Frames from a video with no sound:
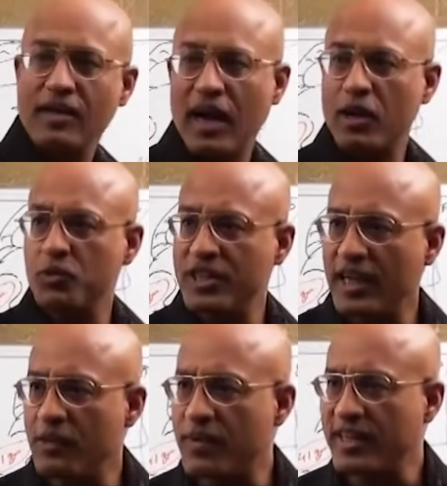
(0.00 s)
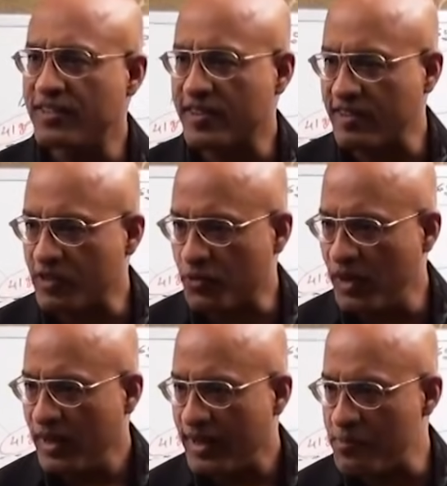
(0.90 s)
Are we really very
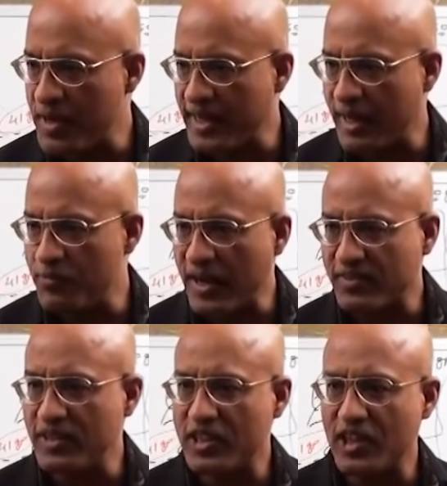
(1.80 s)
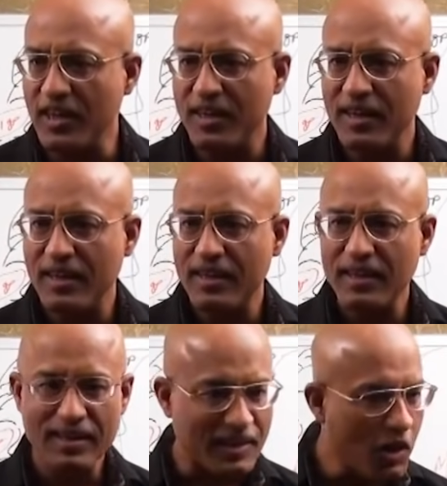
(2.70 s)
successful in making a vaccination?
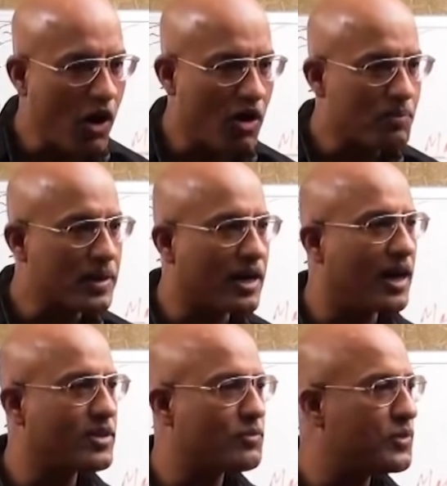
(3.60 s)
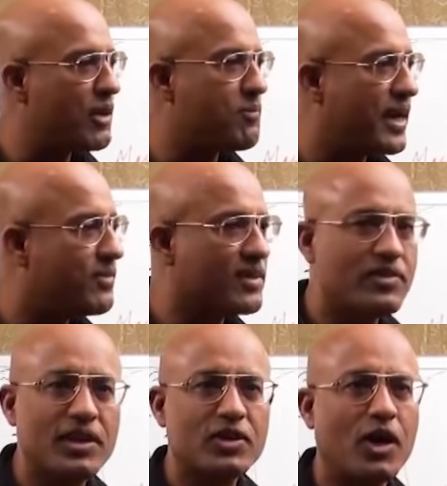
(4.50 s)
No, because if we have made
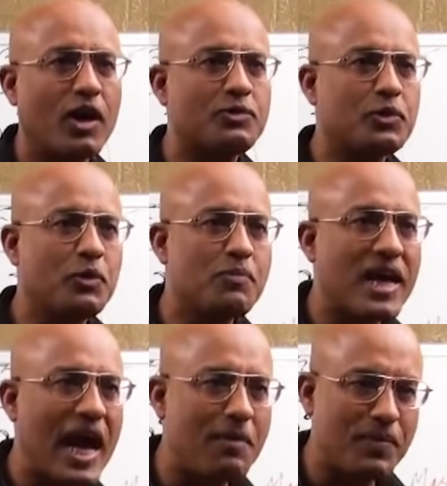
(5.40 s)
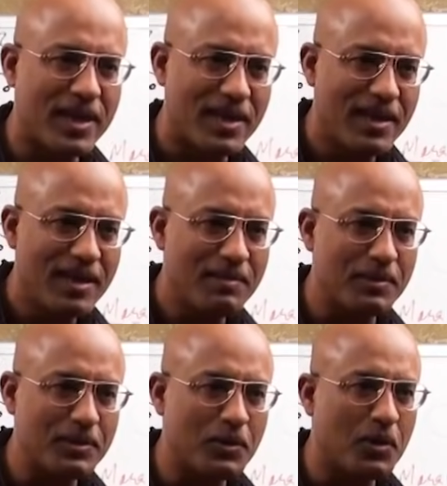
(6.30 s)
vaccination, all of you will be happy,
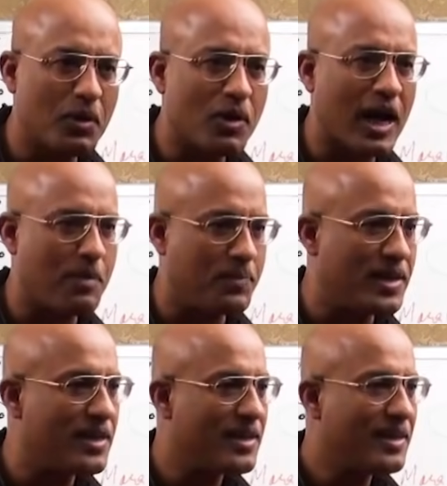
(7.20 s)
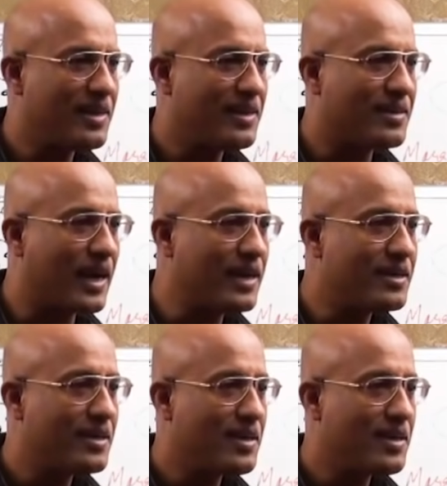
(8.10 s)
but you don't look happy, right?